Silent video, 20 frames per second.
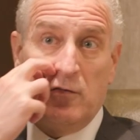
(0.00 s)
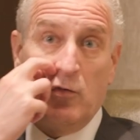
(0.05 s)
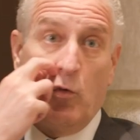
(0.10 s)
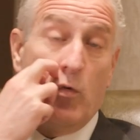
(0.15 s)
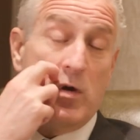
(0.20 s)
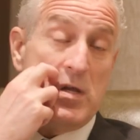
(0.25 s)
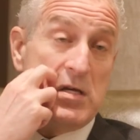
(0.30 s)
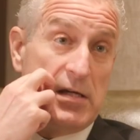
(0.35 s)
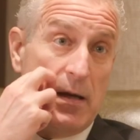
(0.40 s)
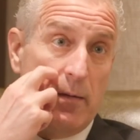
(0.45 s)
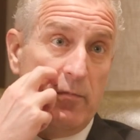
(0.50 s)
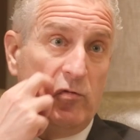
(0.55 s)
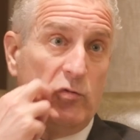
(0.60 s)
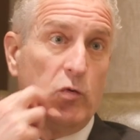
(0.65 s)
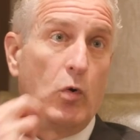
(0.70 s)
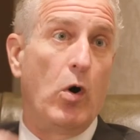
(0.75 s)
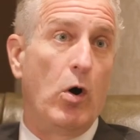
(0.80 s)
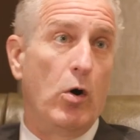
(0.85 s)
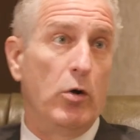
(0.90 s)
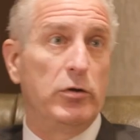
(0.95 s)
So when it comes
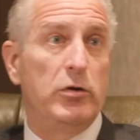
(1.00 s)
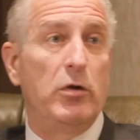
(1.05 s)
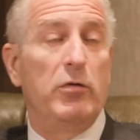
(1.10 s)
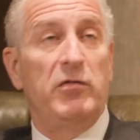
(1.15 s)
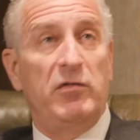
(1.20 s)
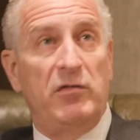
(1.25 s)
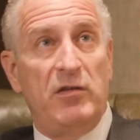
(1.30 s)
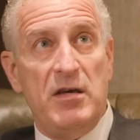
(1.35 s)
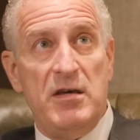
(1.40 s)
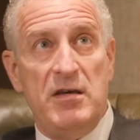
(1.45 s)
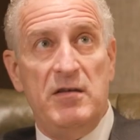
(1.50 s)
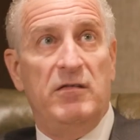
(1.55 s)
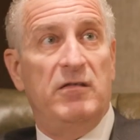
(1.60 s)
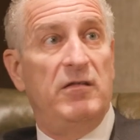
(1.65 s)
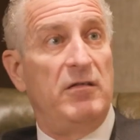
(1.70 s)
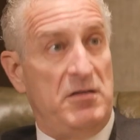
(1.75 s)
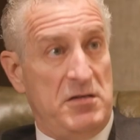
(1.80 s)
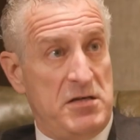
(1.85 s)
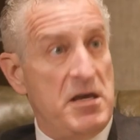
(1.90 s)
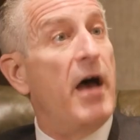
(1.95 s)
to all those
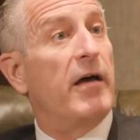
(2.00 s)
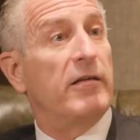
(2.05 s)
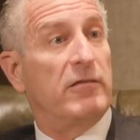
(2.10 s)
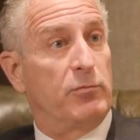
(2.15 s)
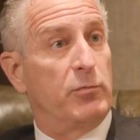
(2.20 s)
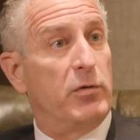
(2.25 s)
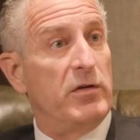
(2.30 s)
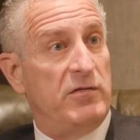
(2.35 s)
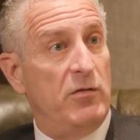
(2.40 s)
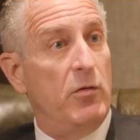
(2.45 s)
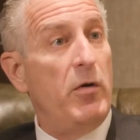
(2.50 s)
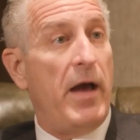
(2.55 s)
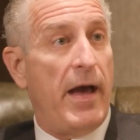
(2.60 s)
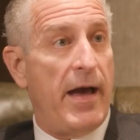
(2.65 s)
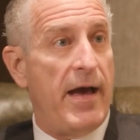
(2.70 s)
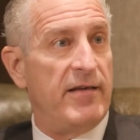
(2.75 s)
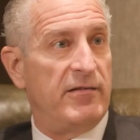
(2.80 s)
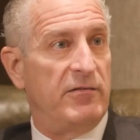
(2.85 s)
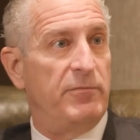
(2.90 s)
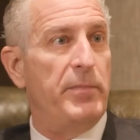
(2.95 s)
things, yes, Brazil
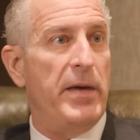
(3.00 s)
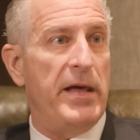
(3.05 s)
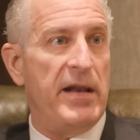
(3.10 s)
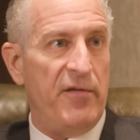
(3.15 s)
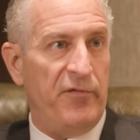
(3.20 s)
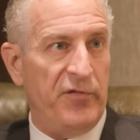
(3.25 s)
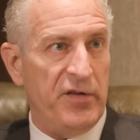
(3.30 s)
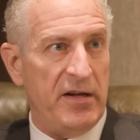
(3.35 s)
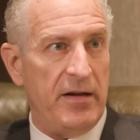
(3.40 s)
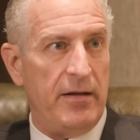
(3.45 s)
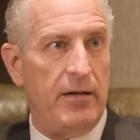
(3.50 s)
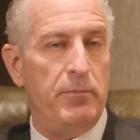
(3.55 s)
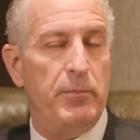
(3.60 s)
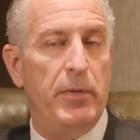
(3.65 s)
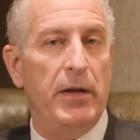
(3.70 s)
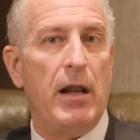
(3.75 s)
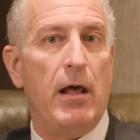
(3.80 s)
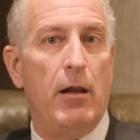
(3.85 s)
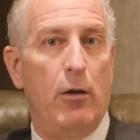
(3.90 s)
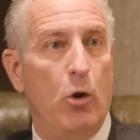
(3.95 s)
has benefited,
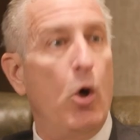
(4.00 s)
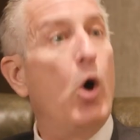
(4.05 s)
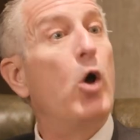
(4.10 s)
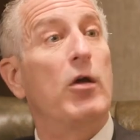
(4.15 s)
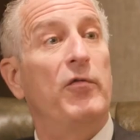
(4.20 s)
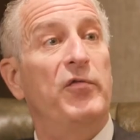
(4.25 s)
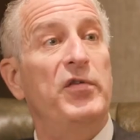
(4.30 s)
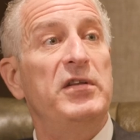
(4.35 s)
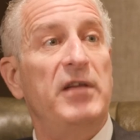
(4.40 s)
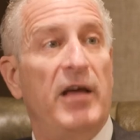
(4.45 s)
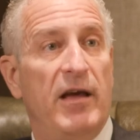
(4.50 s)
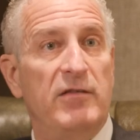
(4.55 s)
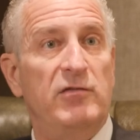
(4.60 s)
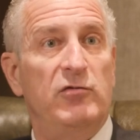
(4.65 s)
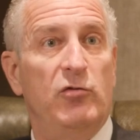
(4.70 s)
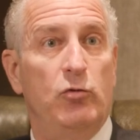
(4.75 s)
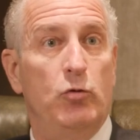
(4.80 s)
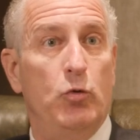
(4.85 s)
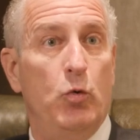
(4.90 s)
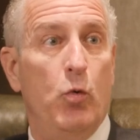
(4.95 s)
but a lot of it has
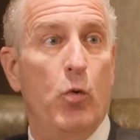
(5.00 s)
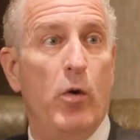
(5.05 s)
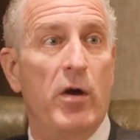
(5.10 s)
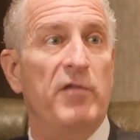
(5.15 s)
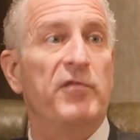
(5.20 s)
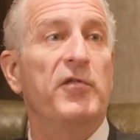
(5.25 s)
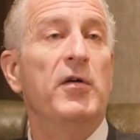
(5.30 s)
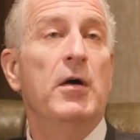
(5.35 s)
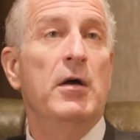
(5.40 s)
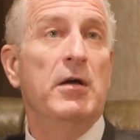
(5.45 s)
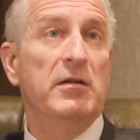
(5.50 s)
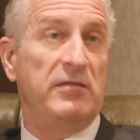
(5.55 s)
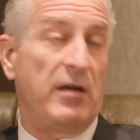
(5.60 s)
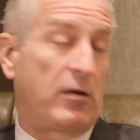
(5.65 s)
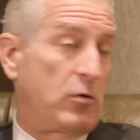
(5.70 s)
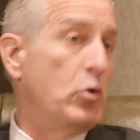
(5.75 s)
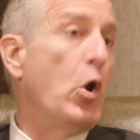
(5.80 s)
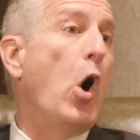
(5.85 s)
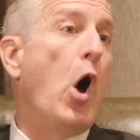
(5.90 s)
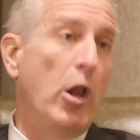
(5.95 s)
to do with
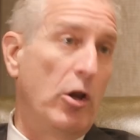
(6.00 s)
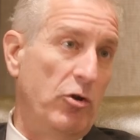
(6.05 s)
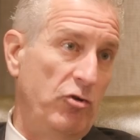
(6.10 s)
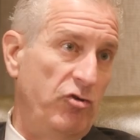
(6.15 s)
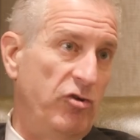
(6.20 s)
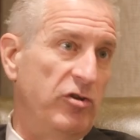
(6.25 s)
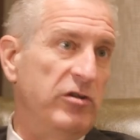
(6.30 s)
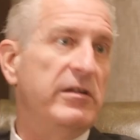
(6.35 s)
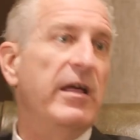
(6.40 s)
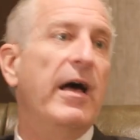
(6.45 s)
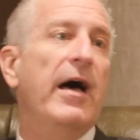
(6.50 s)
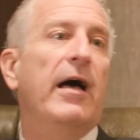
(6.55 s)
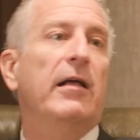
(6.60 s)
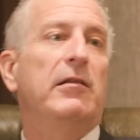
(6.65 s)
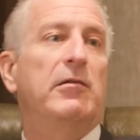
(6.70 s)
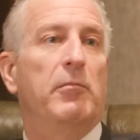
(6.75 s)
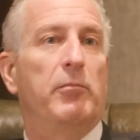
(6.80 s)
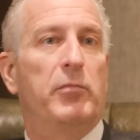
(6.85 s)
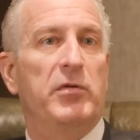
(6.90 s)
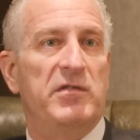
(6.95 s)
technology
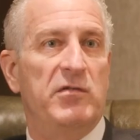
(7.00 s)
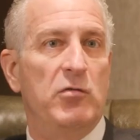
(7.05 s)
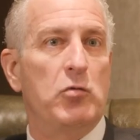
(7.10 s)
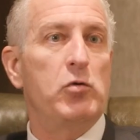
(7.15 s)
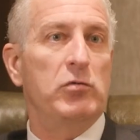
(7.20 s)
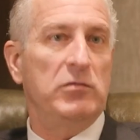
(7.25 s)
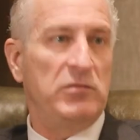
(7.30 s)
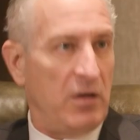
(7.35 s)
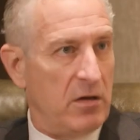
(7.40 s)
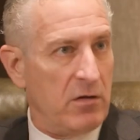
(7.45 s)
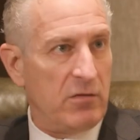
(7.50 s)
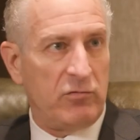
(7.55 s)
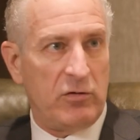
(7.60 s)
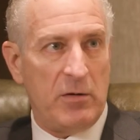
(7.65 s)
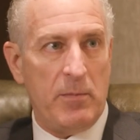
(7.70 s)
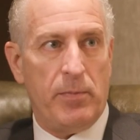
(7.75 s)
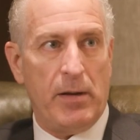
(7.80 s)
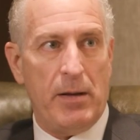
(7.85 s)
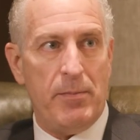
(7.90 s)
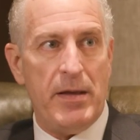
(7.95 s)
that Brazil continues to
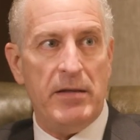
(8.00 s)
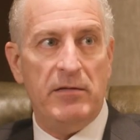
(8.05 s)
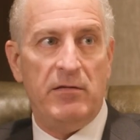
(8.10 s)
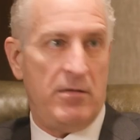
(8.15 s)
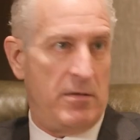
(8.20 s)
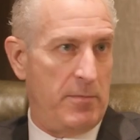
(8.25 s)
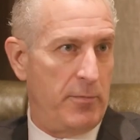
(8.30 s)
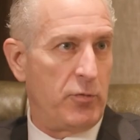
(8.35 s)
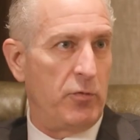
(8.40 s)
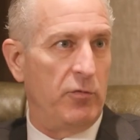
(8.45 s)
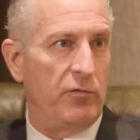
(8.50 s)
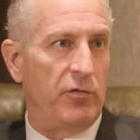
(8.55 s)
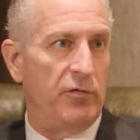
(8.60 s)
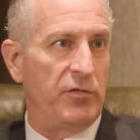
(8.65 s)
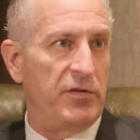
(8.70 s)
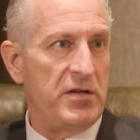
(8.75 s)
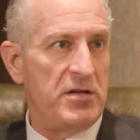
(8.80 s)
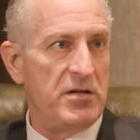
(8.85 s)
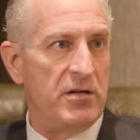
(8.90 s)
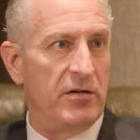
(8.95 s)
implement and improve over the